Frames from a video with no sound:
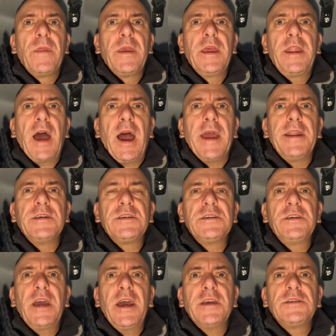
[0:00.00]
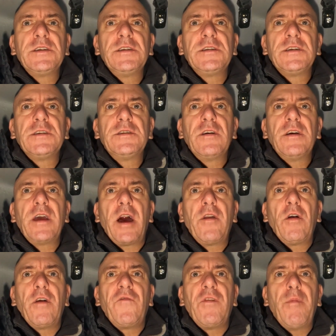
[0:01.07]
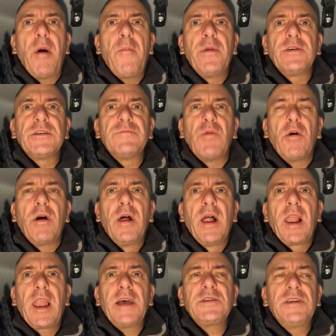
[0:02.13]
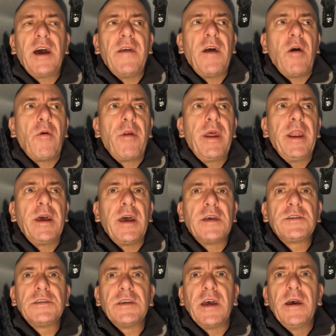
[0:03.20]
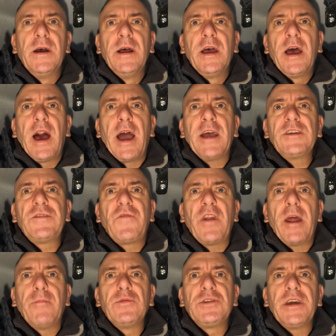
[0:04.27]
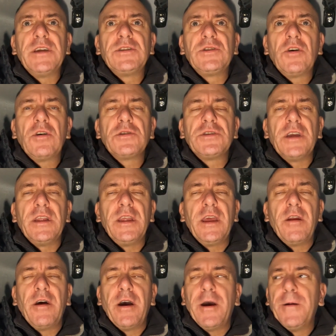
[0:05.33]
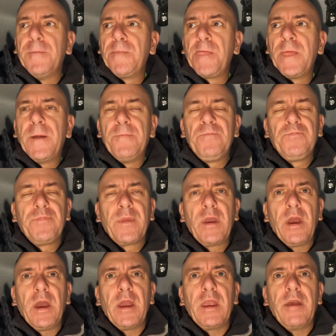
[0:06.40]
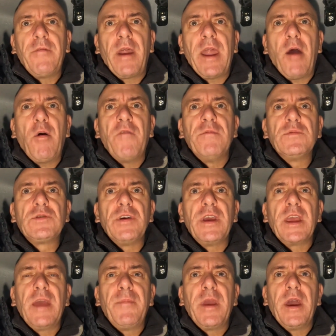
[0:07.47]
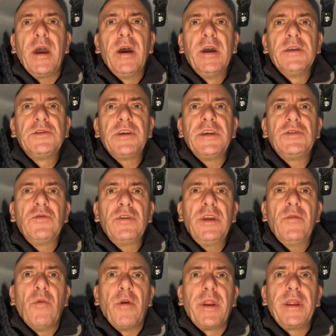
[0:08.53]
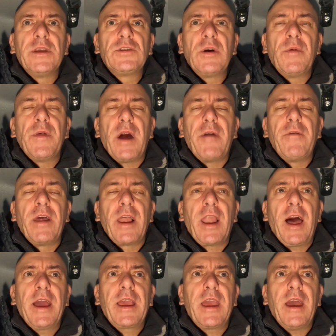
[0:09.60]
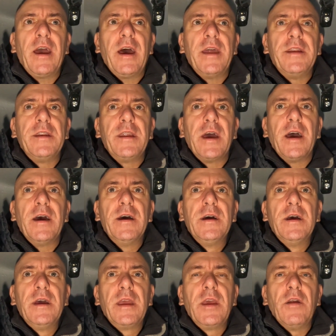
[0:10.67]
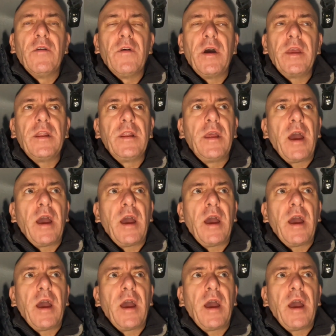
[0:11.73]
you died? He says, yeah. He says, I don't know if you remember. He says, but last night that we're in, I says, I asked you for an ham and cheese toasty and you ran out of them, so you gave me a cheese and onion one and you told me that I'd really like it and, you know, that